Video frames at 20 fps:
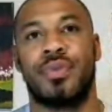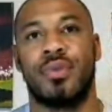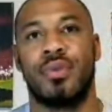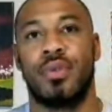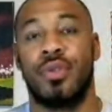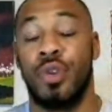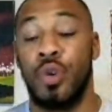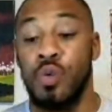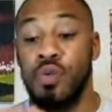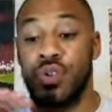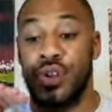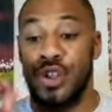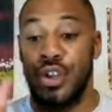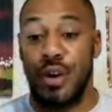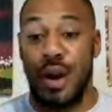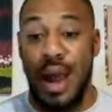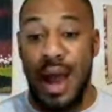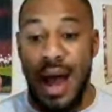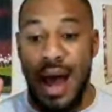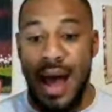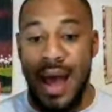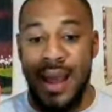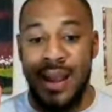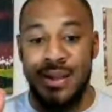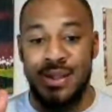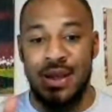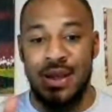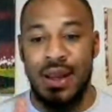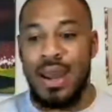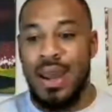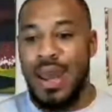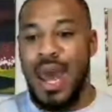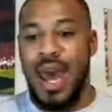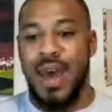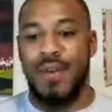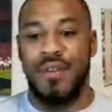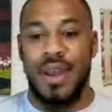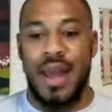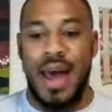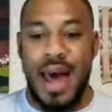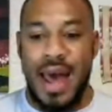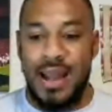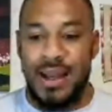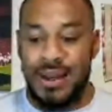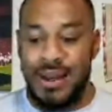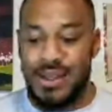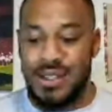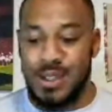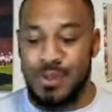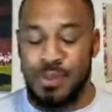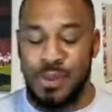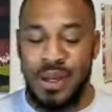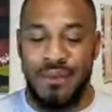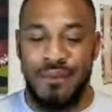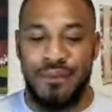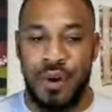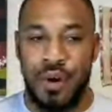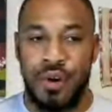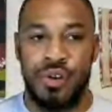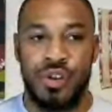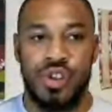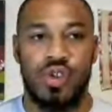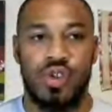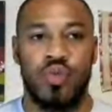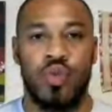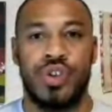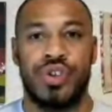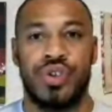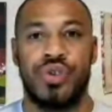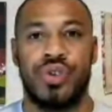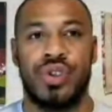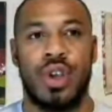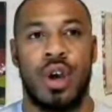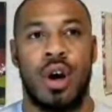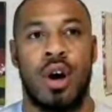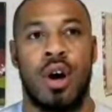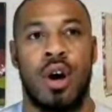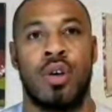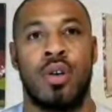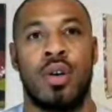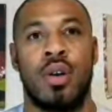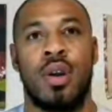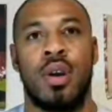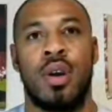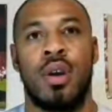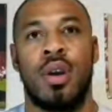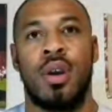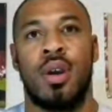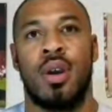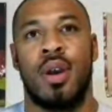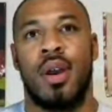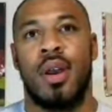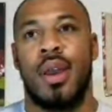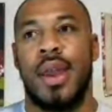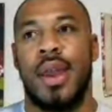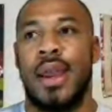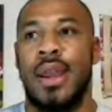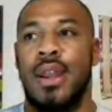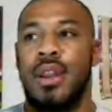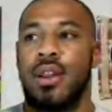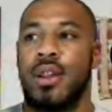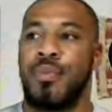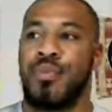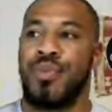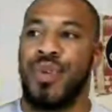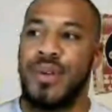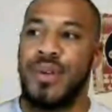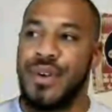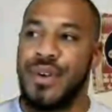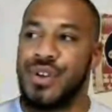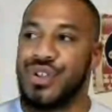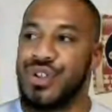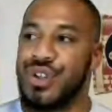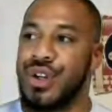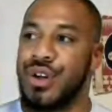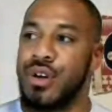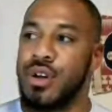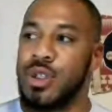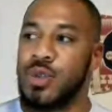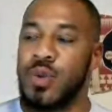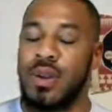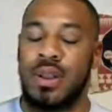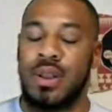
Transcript: using your eyes, having eye discipline versus what you saw in the previous years with